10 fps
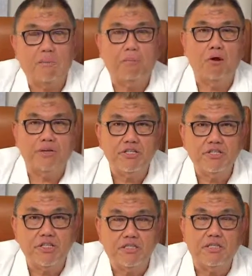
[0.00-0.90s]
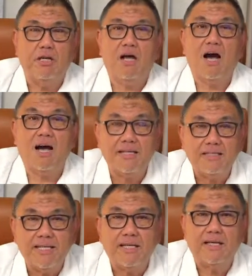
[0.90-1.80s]
blockages, heart
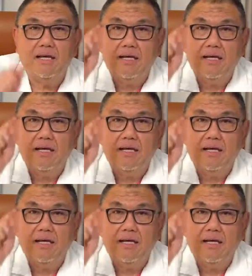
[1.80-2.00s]
attack,